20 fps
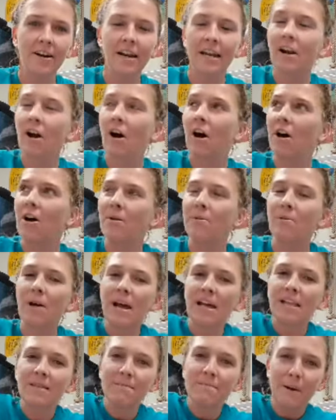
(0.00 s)
in Harbor
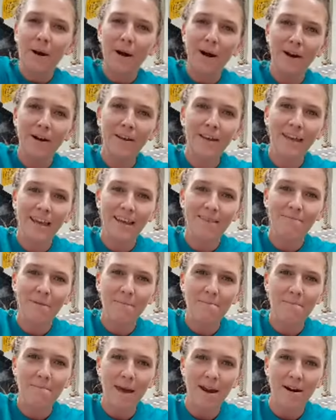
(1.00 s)
Island Park in
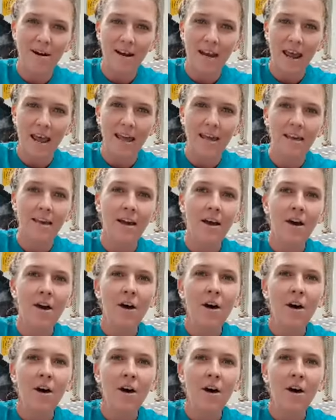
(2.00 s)
Mamaroneck.